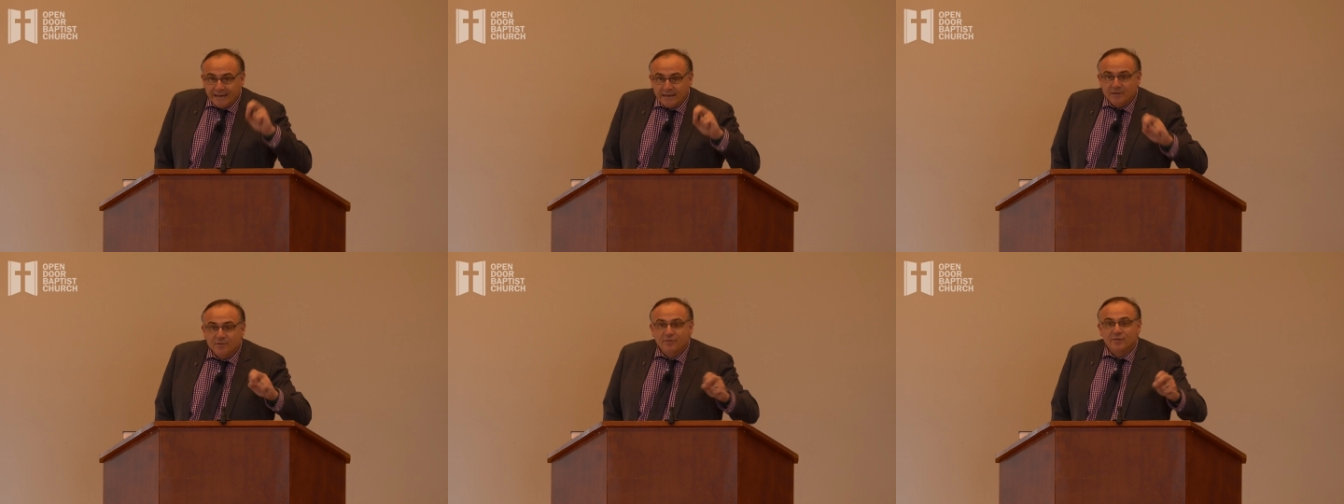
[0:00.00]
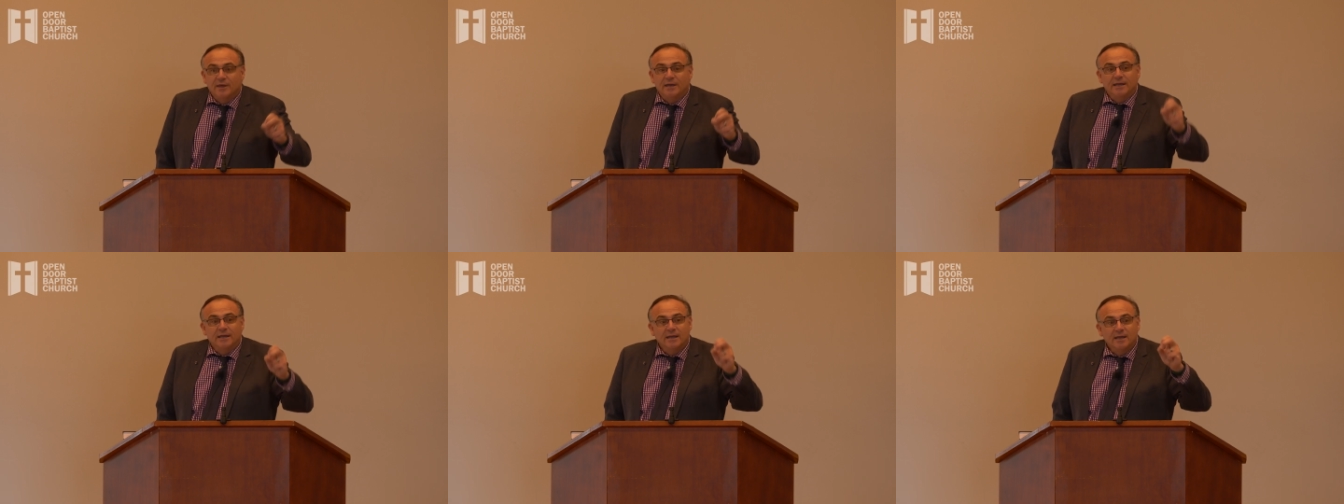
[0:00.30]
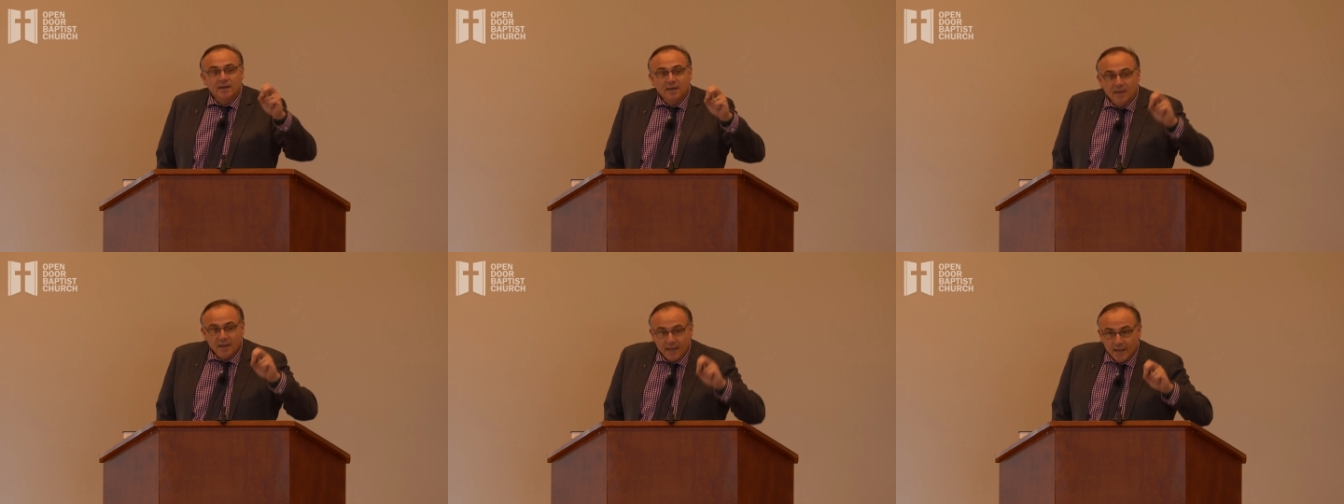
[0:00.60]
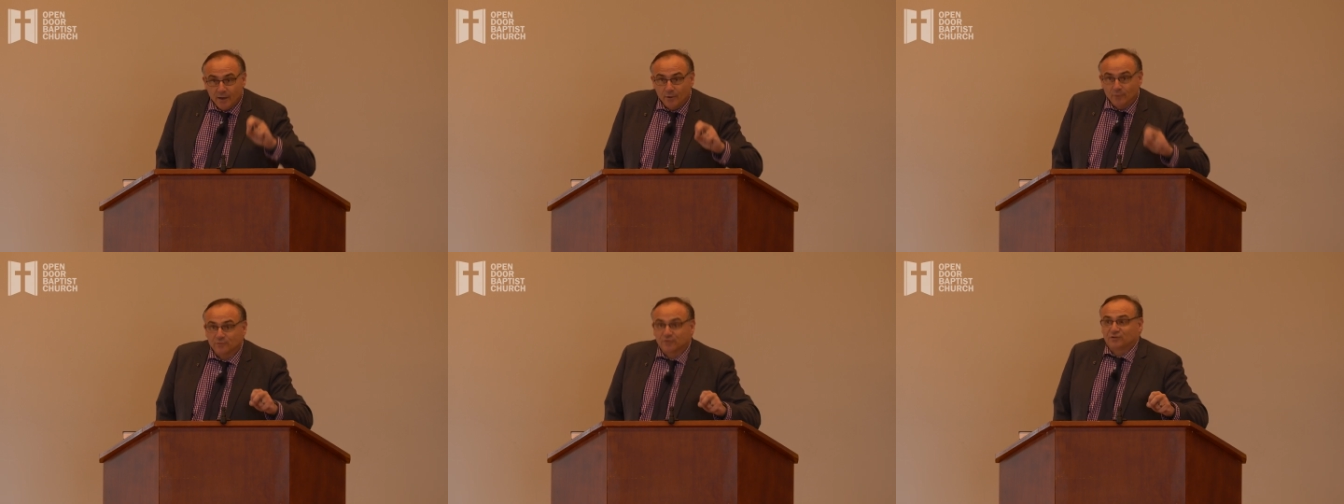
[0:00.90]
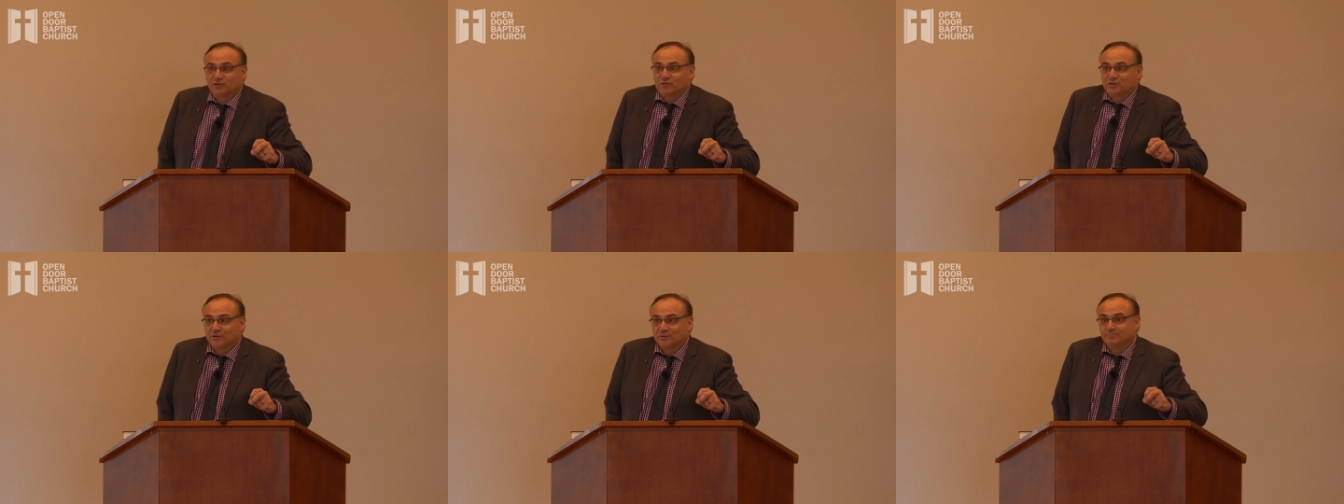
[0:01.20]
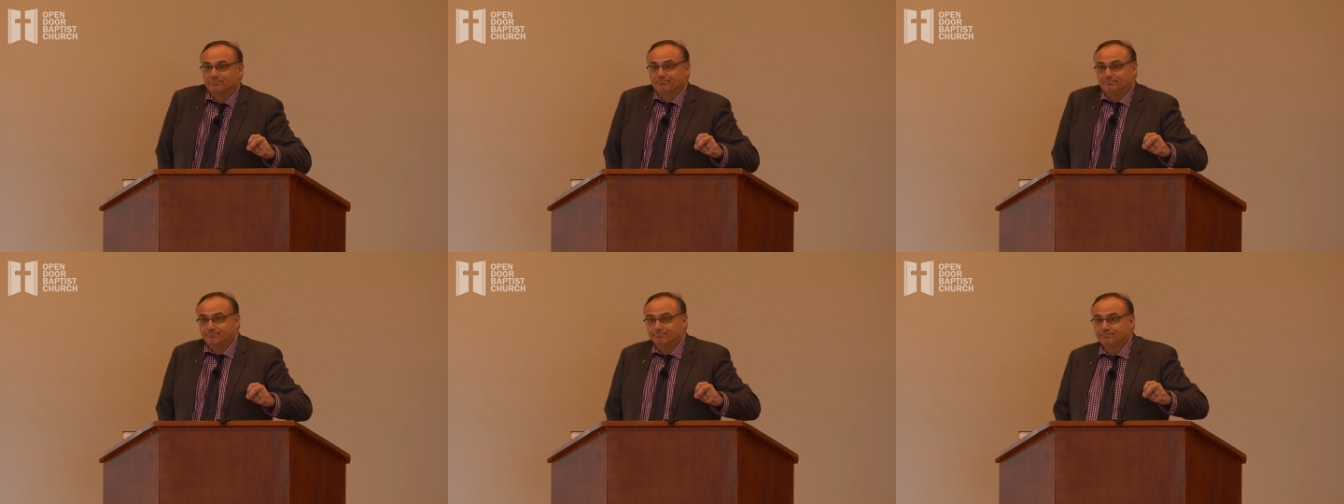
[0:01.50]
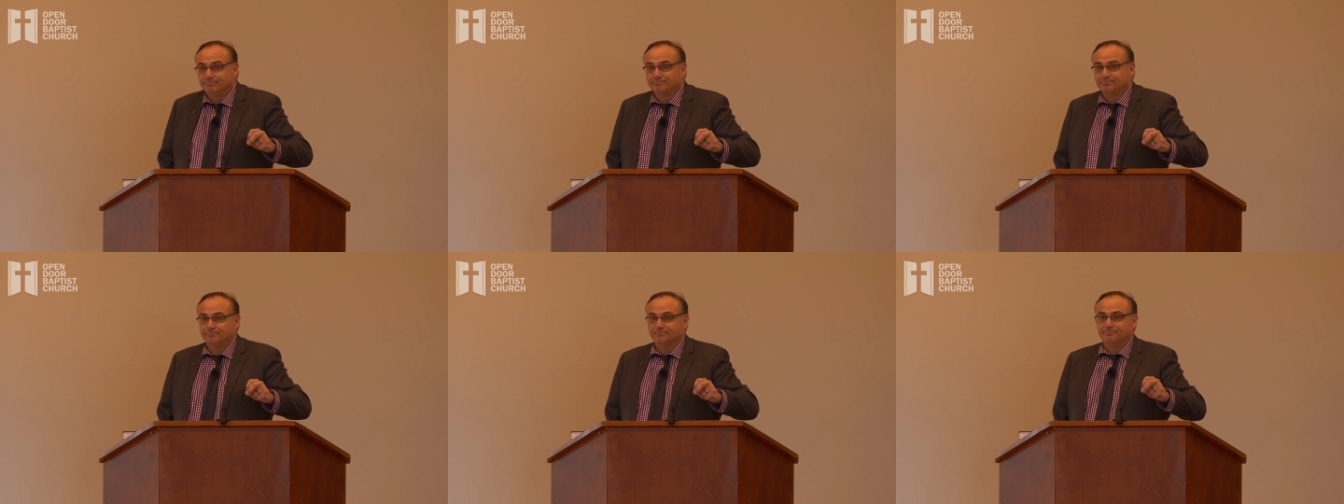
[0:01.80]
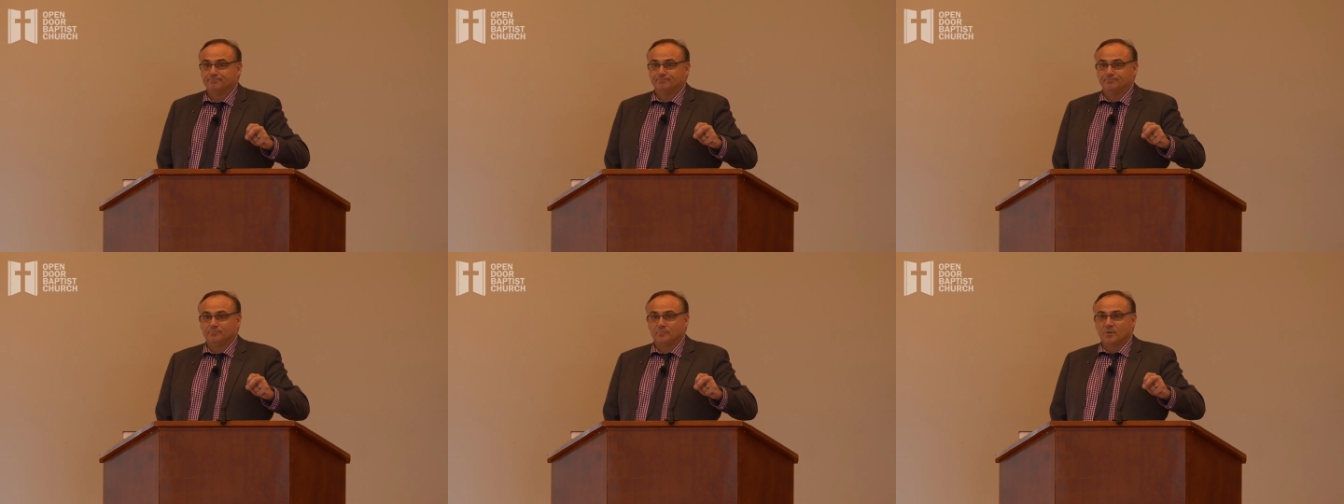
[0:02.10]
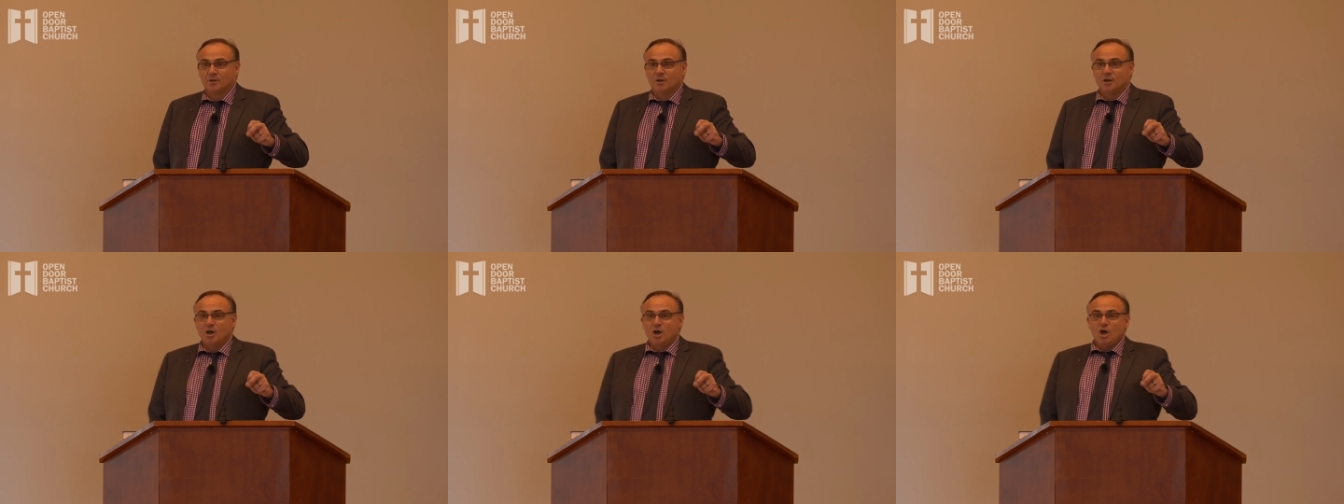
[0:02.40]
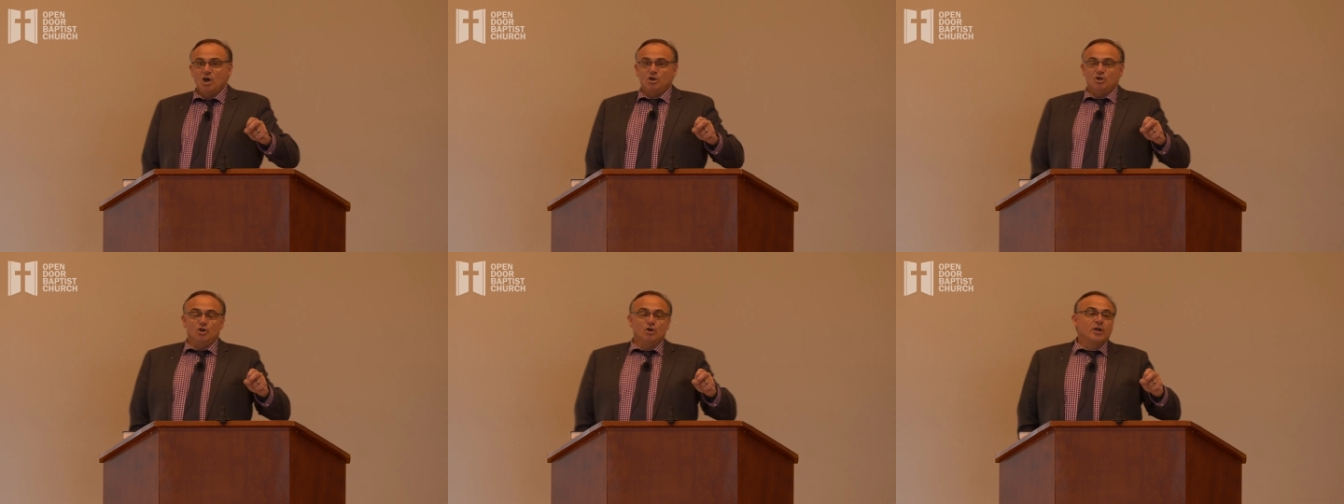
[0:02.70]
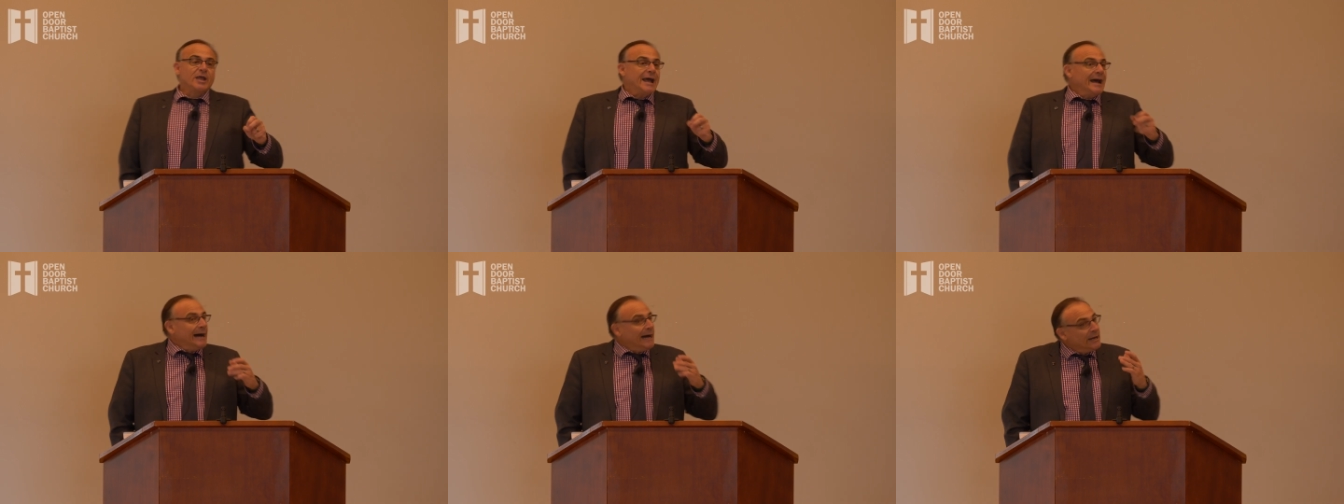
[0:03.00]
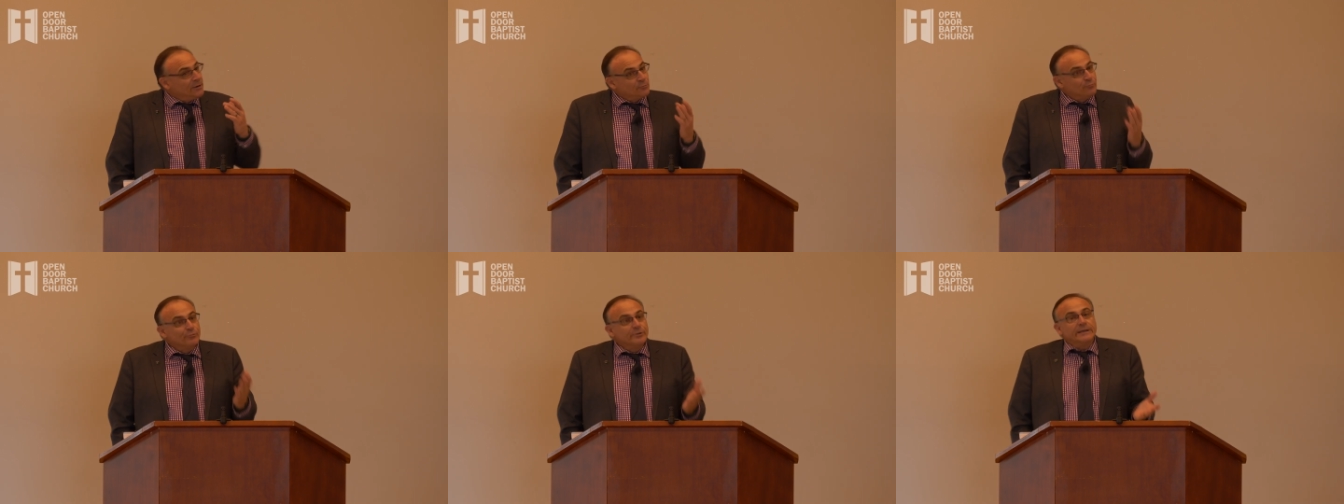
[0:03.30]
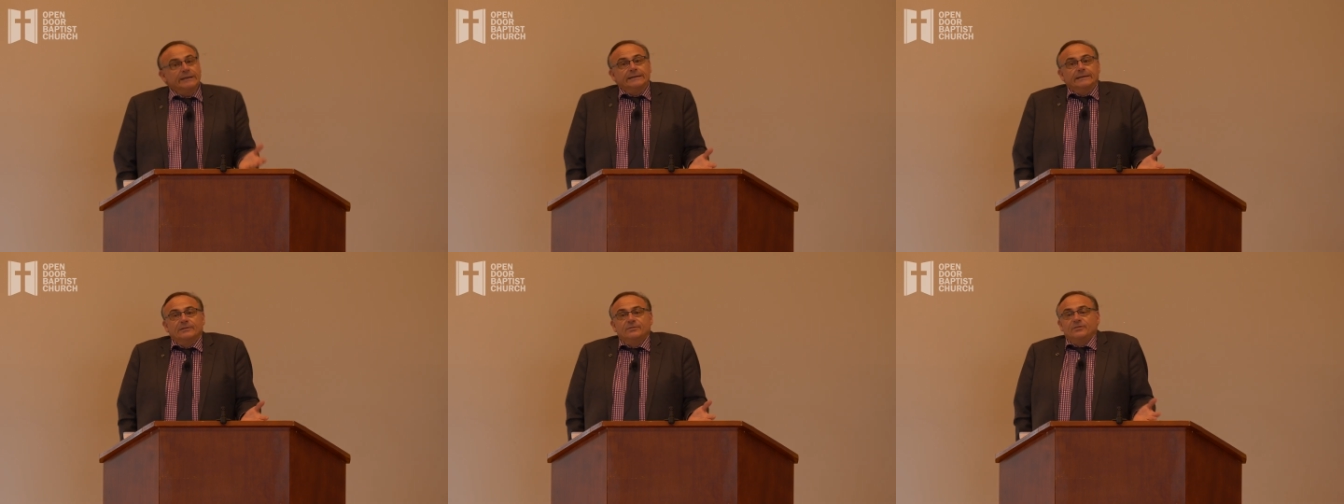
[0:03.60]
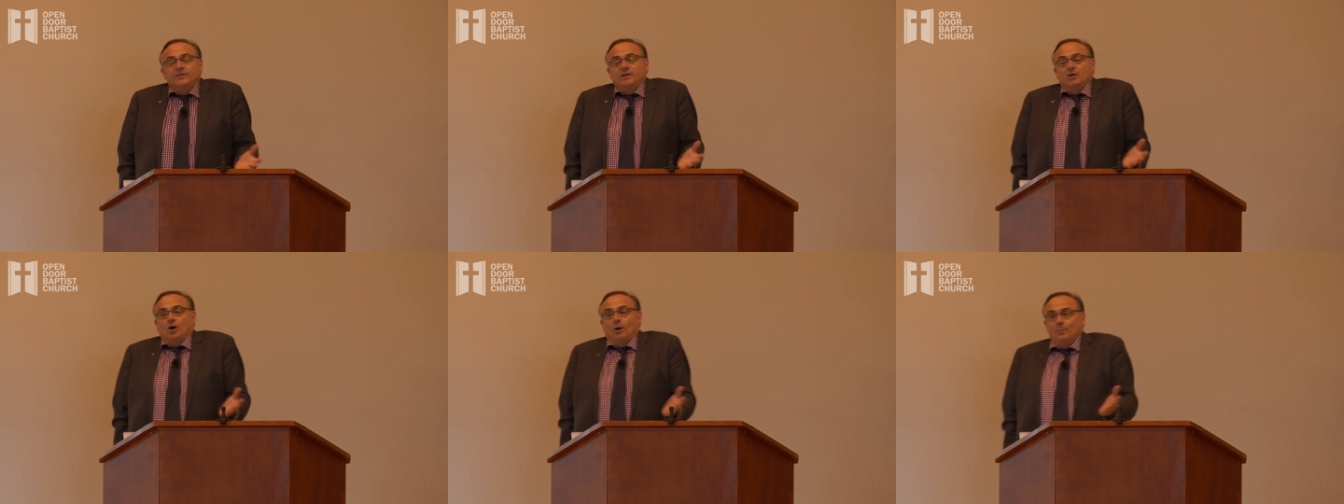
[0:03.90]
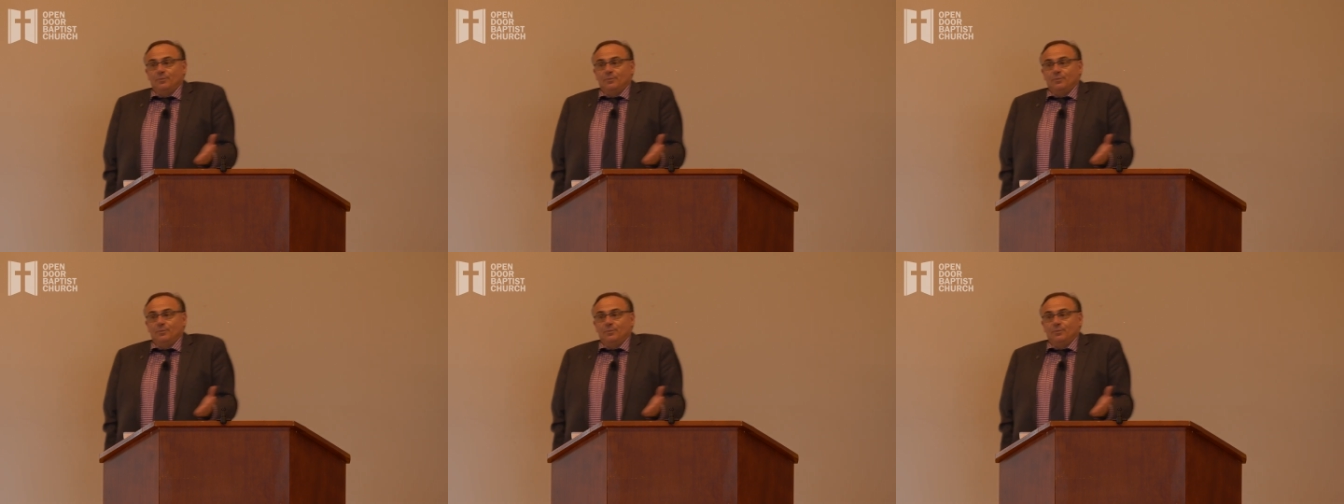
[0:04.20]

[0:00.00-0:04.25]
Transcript: anything else. You can't read it the